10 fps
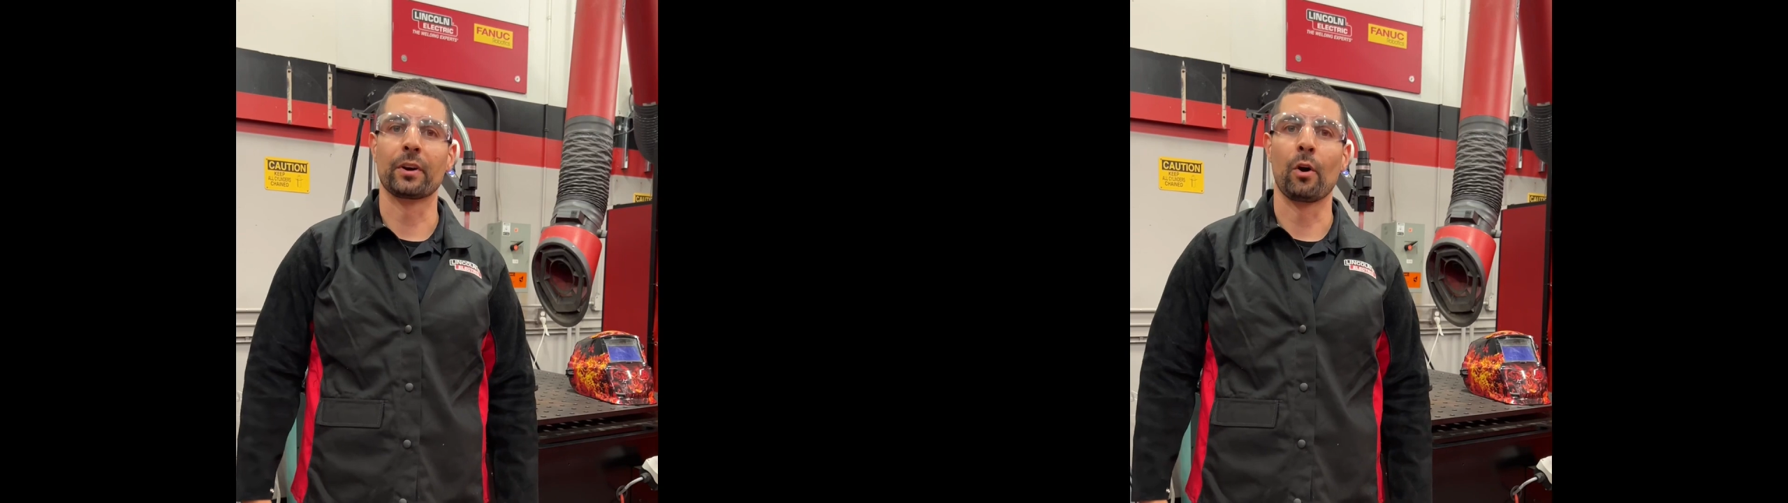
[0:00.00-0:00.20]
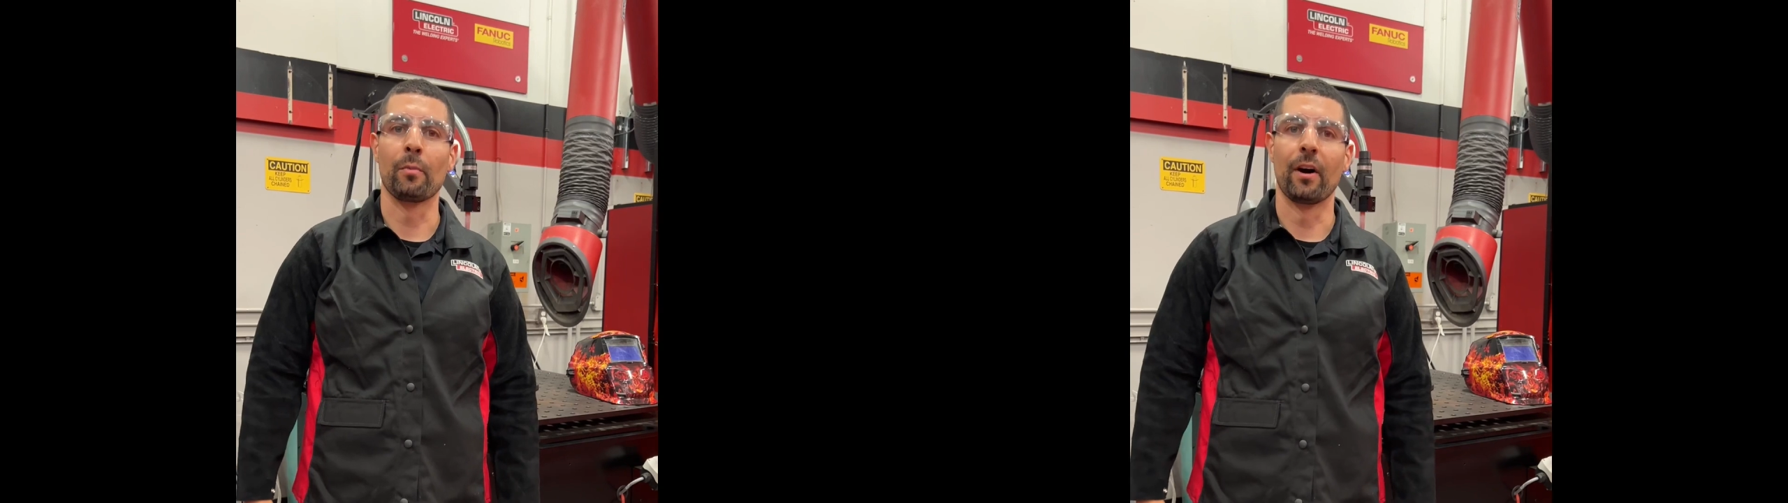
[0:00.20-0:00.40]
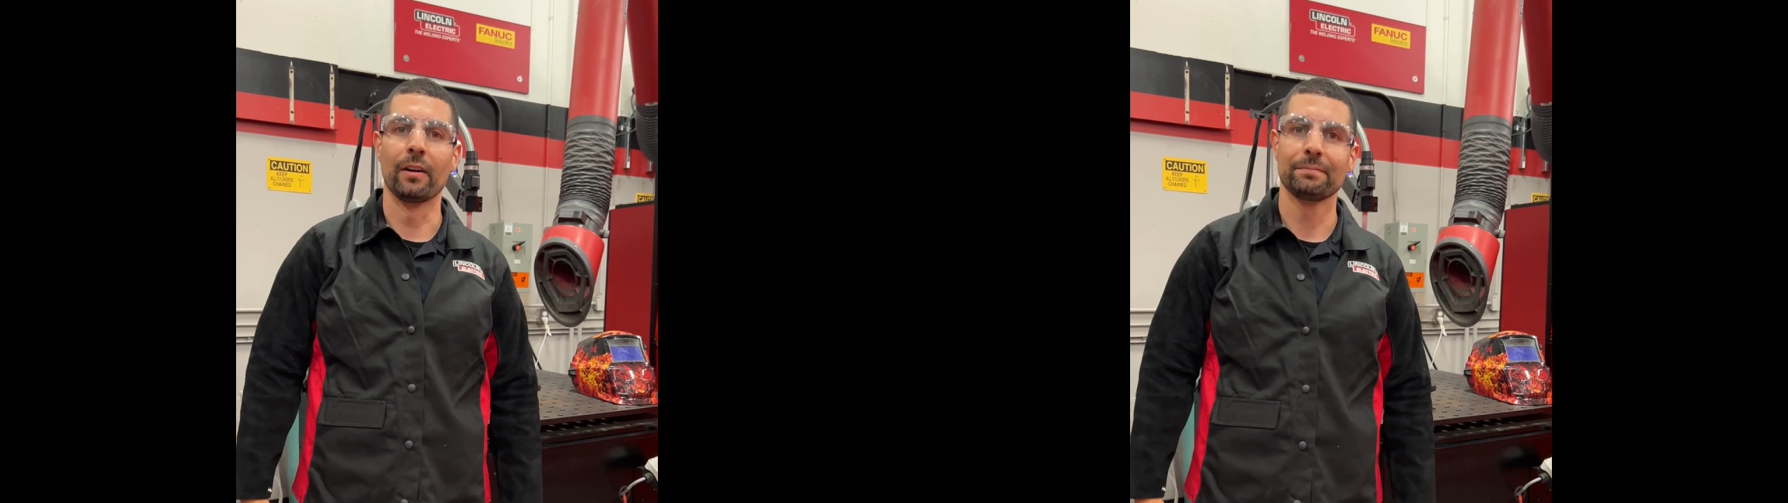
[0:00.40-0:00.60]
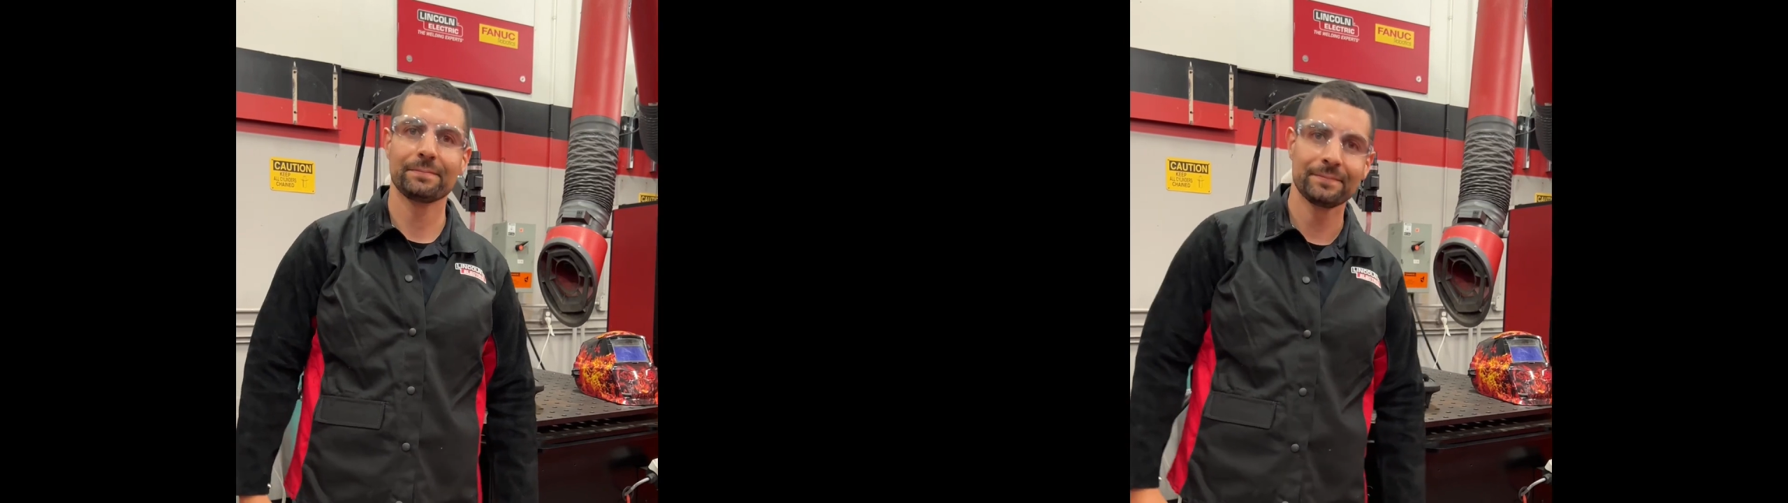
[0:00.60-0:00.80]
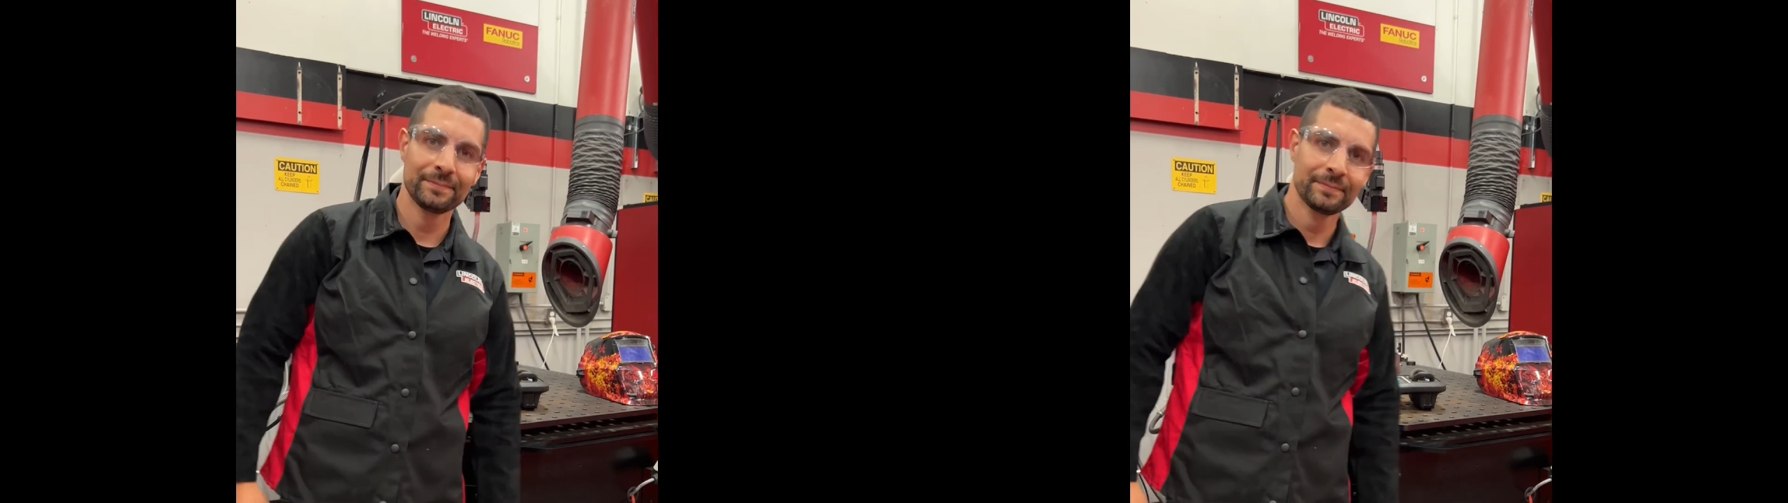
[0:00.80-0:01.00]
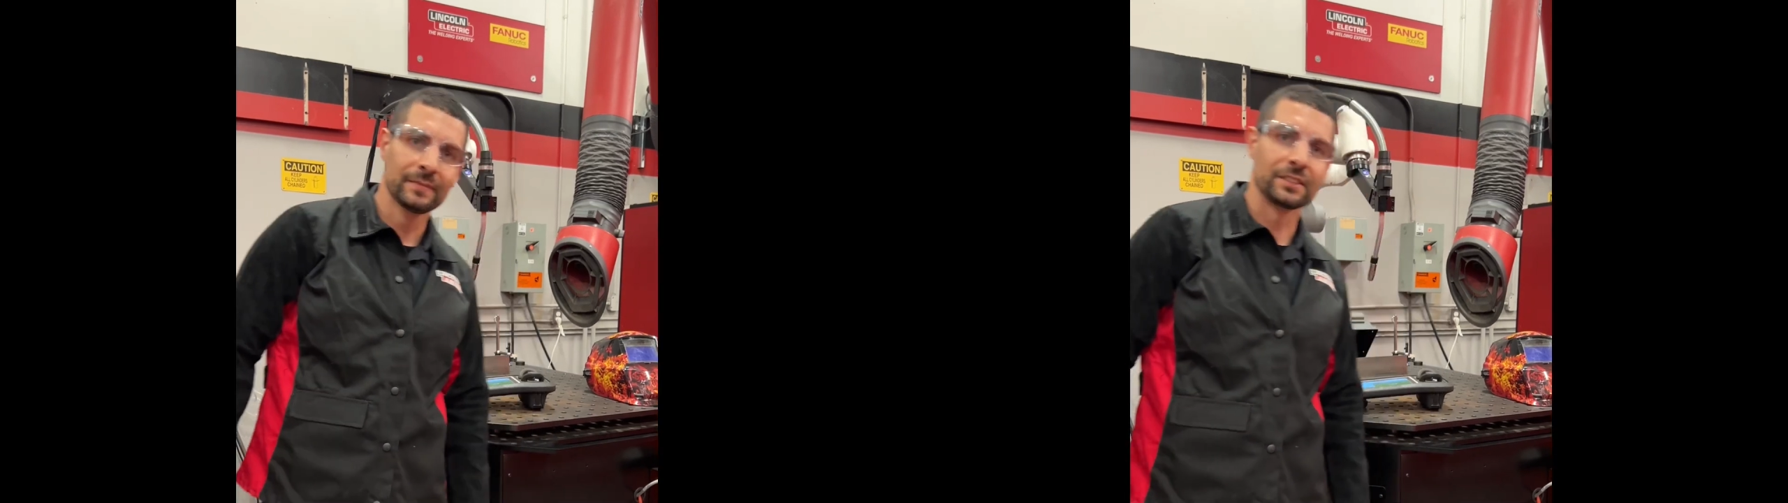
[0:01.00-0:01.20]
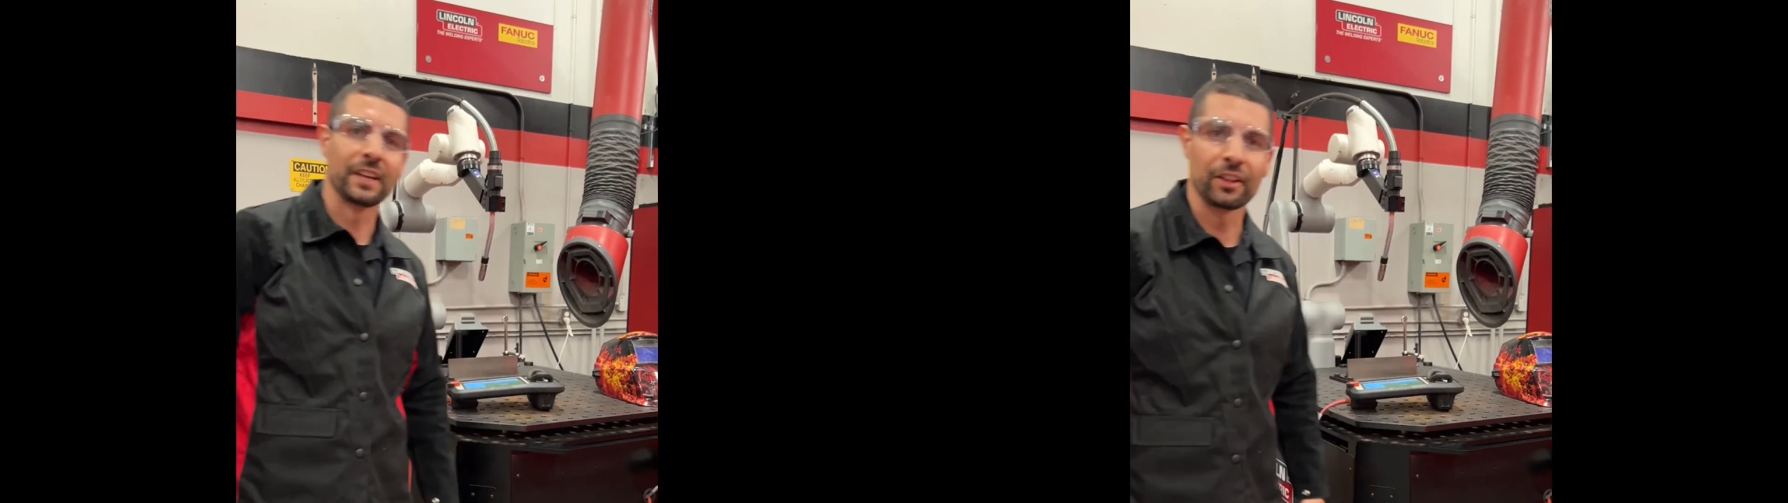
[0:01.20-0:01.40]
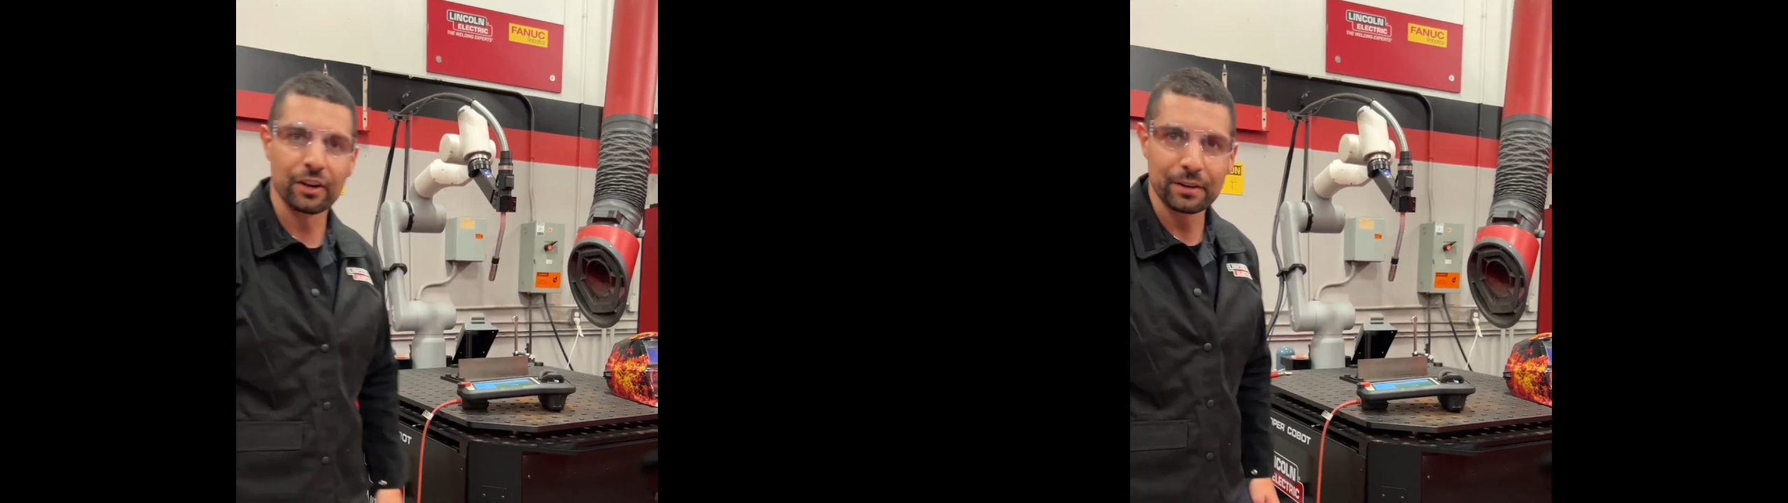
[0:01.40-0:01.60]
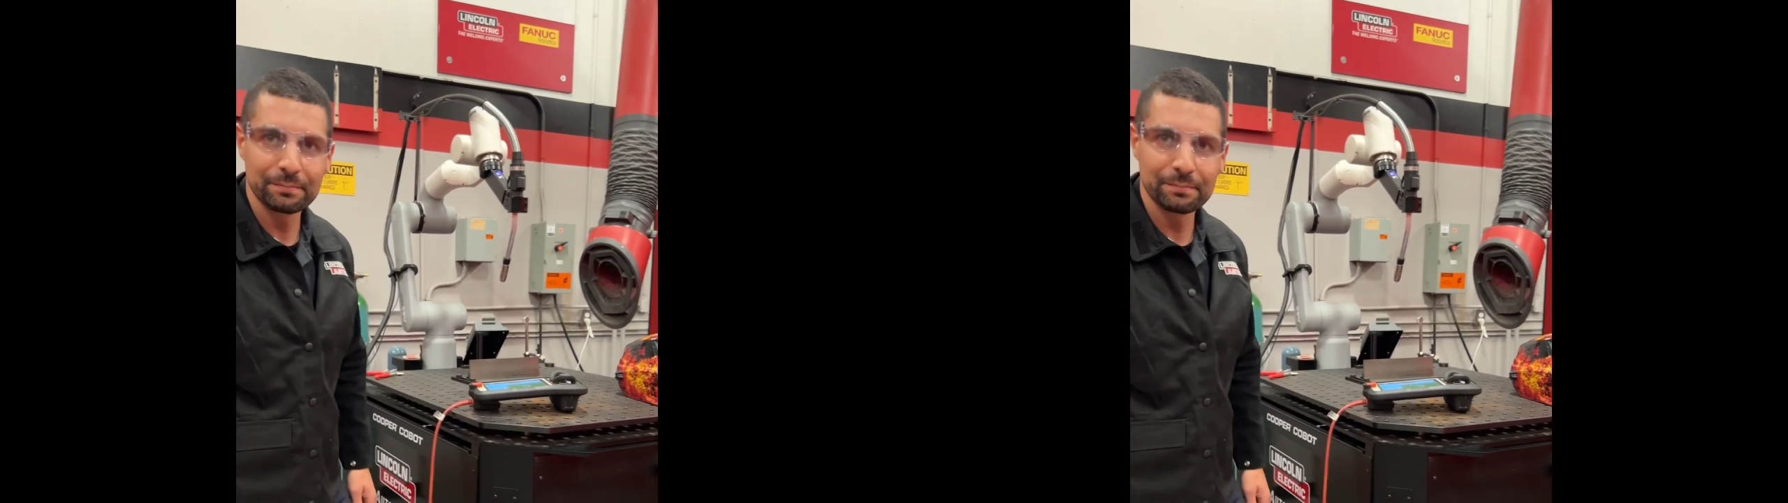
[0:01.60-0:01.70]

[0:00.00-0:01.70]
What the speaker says: Cobot. Let's take a look.